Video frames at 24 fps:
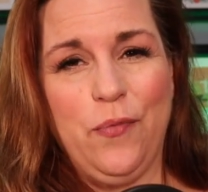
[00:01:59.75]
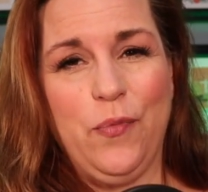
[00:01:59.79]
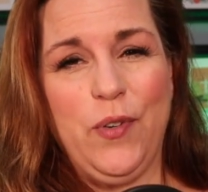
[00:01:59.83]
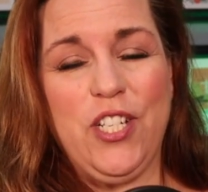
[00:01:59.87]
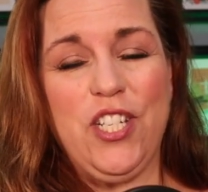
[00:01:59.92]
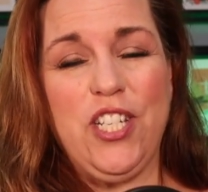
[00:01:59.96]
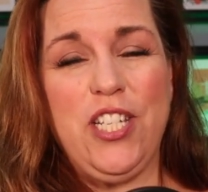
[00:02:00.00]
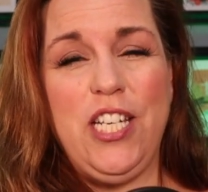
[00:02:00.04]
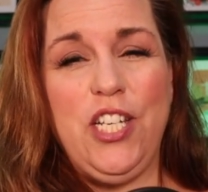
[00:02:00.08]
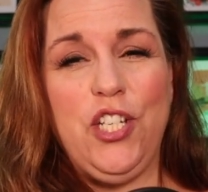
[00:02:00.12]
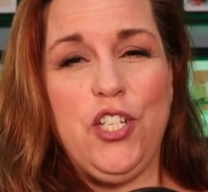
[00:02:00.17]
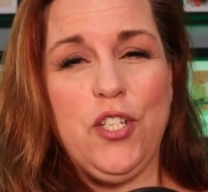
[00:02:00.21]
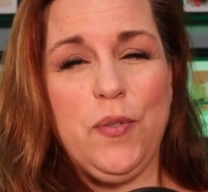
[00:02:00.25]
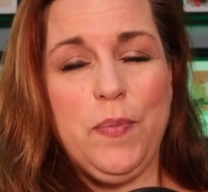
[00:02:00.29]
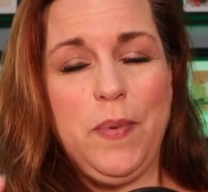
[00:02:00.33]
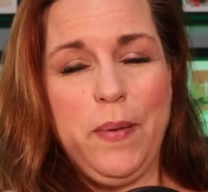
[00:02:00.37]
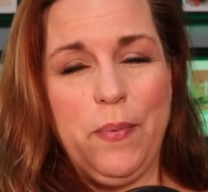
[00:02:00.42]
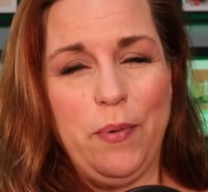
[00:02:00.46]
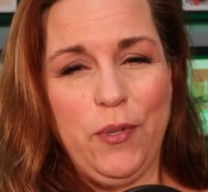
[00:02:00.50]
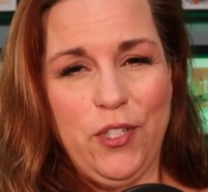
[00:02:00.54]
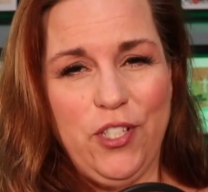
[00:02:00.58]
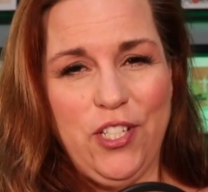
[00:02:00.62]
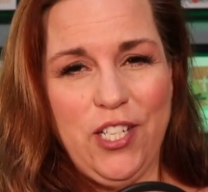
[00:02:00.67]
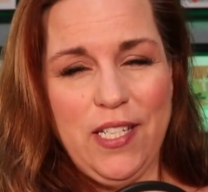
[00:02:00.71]
which teaches
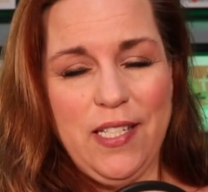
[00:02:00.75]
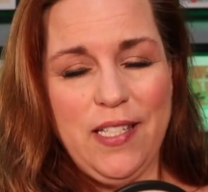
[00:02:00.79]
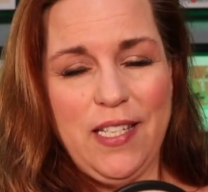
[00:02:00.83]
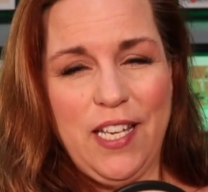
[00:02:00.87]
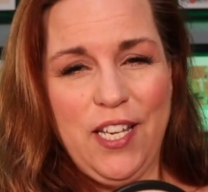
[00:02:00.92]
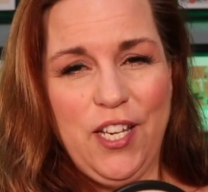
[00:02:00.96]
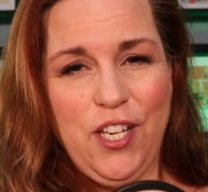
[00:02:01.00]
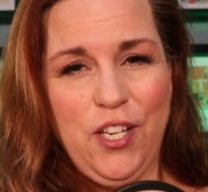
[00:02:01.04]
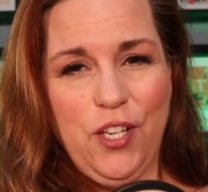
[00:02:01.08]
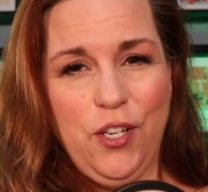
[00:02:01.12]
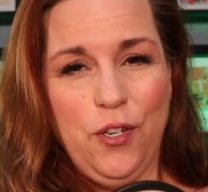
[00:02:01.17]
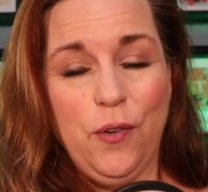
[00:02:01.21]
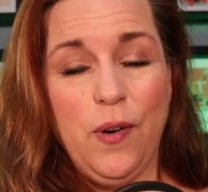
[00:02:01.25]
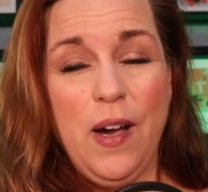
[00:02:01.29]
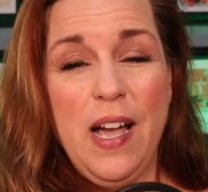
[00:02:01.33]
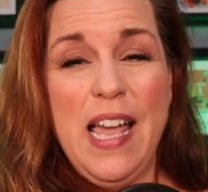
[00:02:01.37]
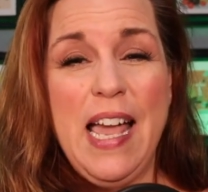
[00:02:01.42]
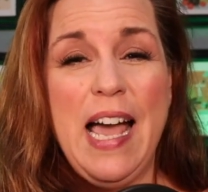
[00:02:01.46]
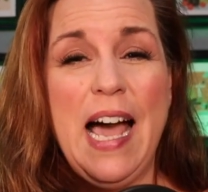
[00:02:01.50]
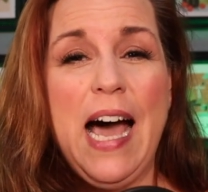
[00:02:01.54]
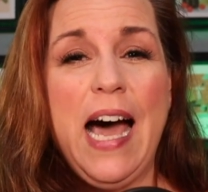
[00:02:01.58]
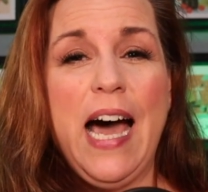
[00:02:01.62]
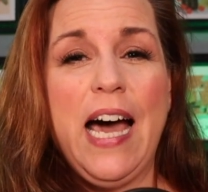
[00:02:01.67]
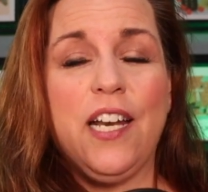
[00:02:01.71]
people just like you
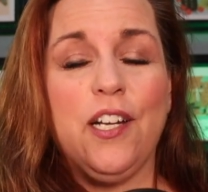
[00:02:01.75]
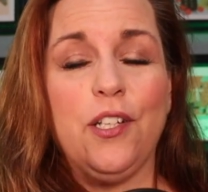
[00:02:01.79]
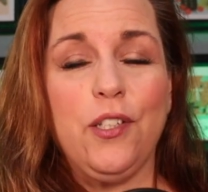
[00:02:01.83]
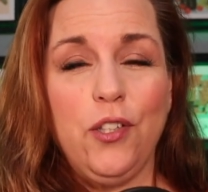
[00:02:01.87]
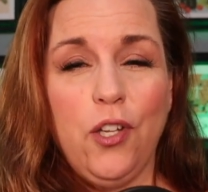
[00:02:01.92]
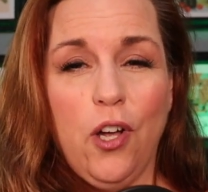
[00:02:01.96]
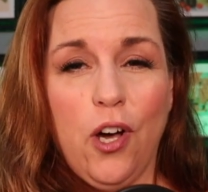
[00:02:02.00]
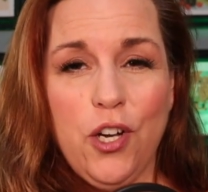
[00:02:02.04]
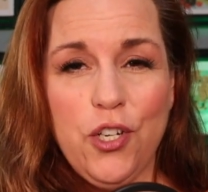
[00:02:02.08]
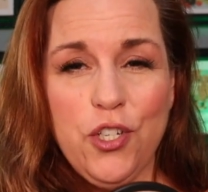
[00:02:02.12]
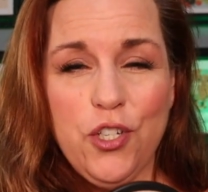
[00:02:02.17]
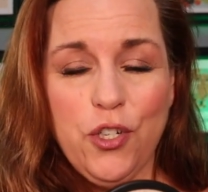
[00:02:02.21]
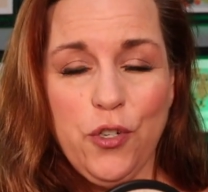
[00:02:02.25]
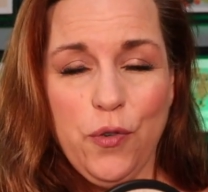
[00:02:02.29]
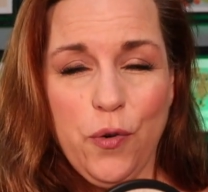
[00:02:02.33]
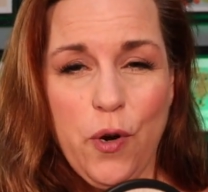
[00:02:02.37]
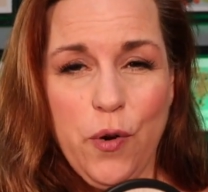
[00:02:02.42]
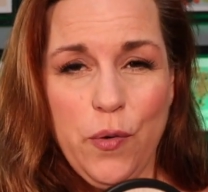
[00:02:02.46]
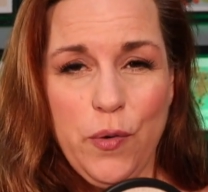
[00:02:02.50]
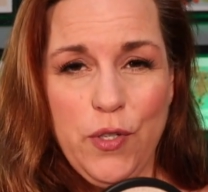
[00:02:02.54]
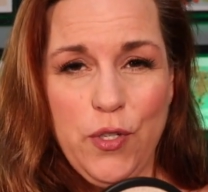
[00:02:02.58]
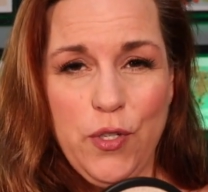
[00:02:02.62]
how to launch, grow, and